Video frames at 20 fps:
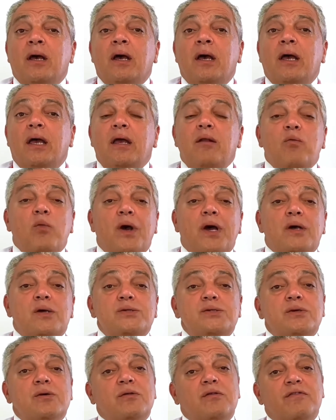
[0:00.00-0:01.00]
in
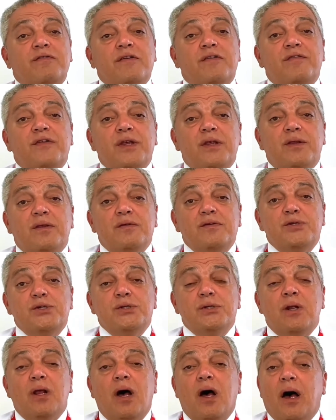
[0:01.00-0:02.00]
Wales on the 15th of
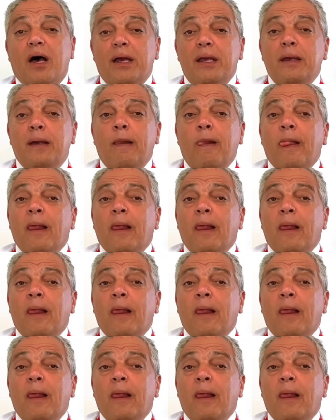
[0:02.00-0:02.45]
July,